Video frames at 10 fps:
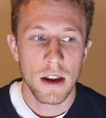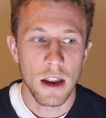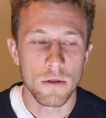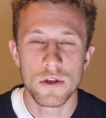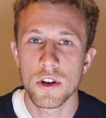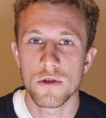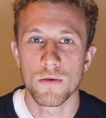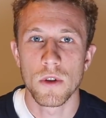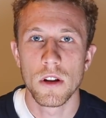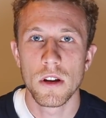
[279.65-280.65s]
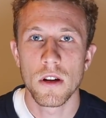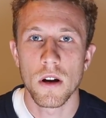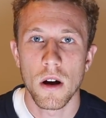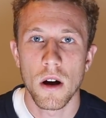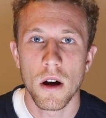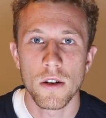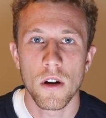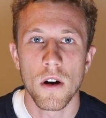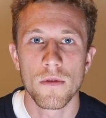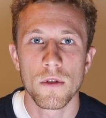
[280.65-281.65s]
it was just really
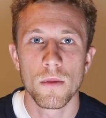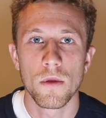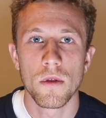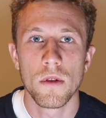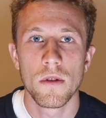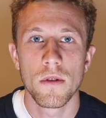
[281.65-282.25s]
uncomfortable